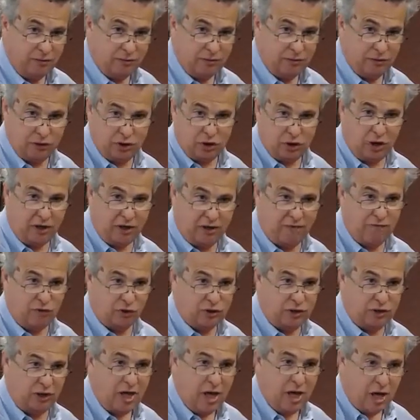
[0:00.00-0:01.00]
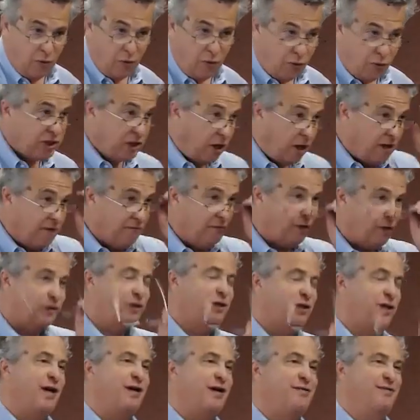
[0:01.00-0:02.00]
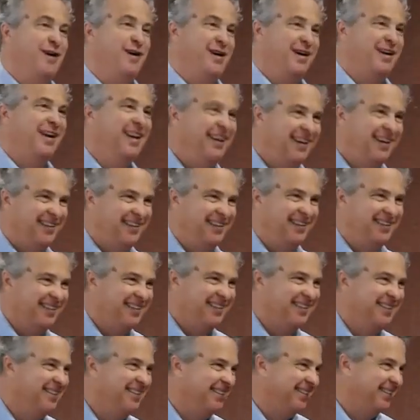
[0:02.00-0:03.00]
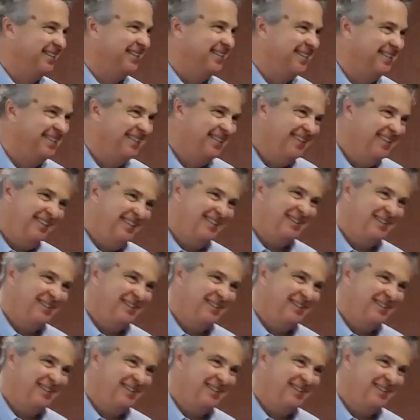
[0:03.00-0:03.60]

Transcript: We started in verse 11. We started in verse 11.